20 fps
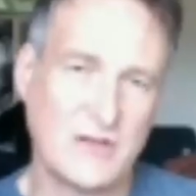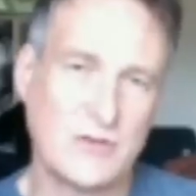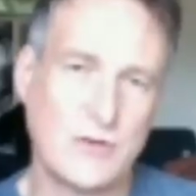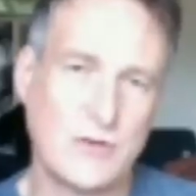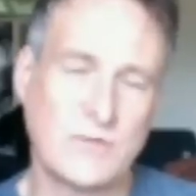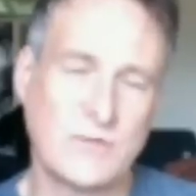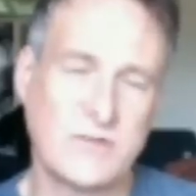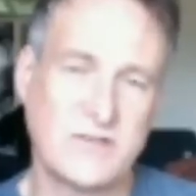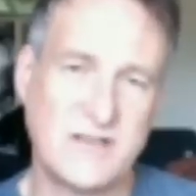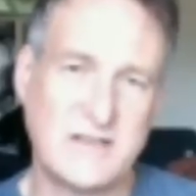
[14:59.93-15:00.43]

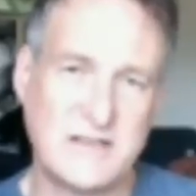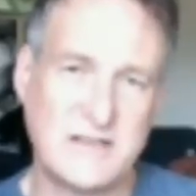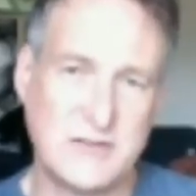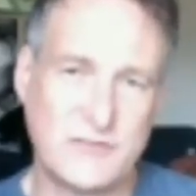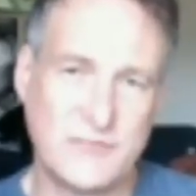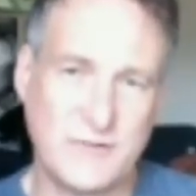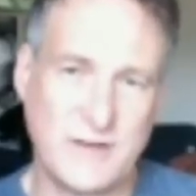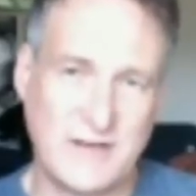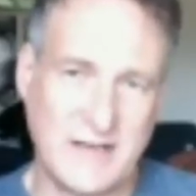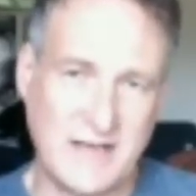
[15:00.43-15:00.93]
talk to your
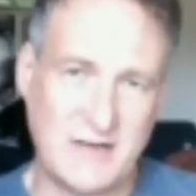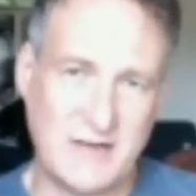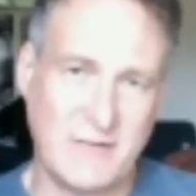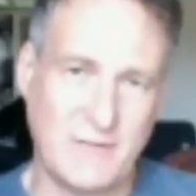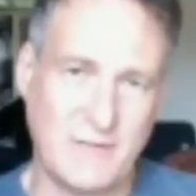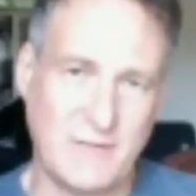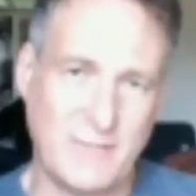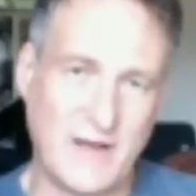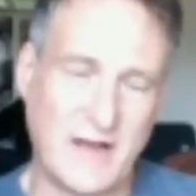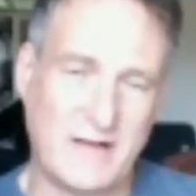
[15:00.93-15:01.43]
district
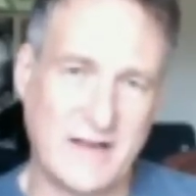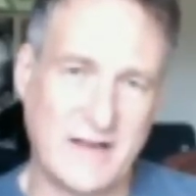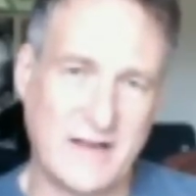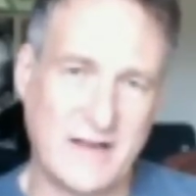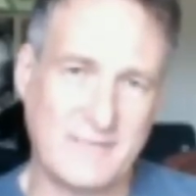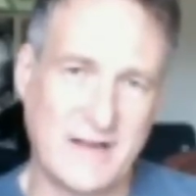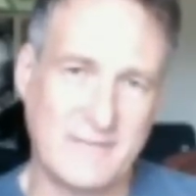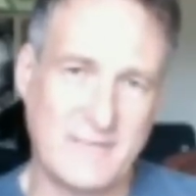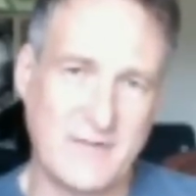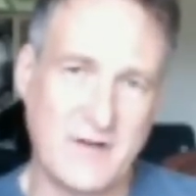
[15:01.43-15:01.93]
leader about
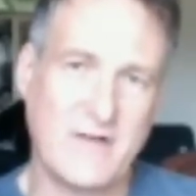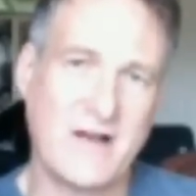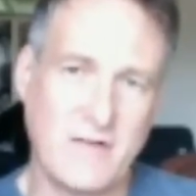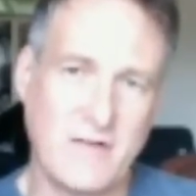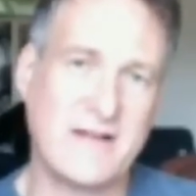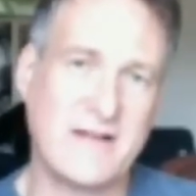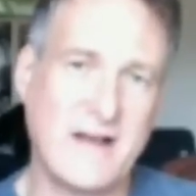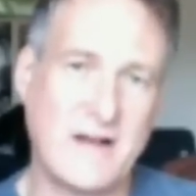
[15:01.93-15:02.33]
it. All right,